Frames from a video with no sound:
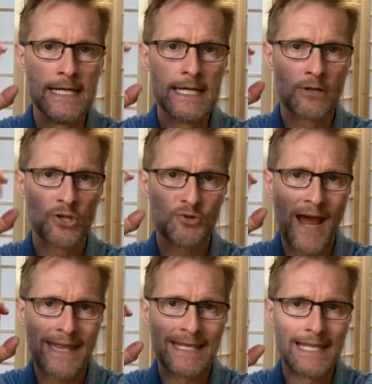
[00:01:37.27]

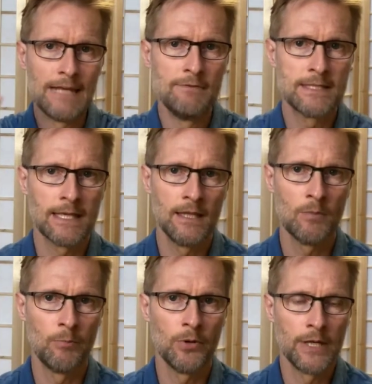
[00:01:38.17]
contracting in every cell in my
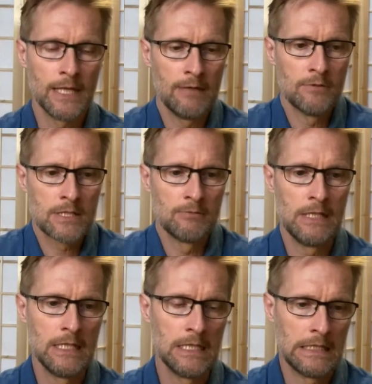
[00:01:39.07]
body, and it was
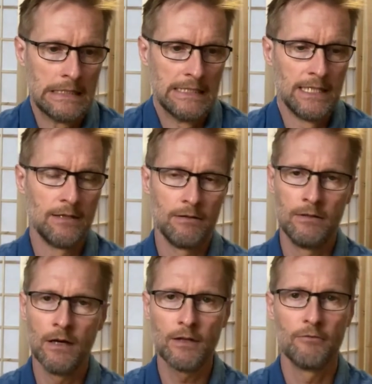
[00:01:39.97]
really
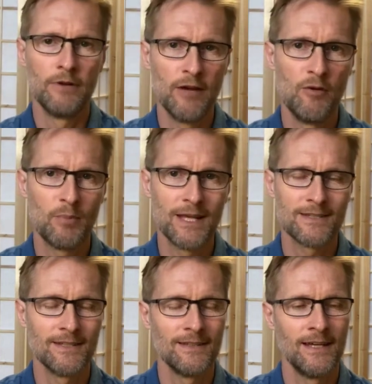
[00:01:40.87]
not very
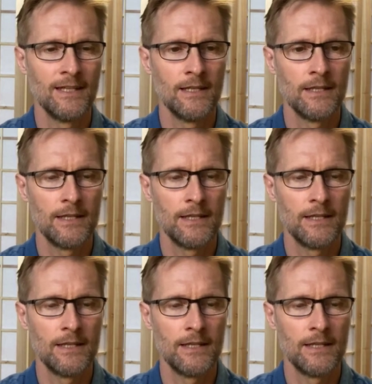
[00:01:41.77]
pleasant. And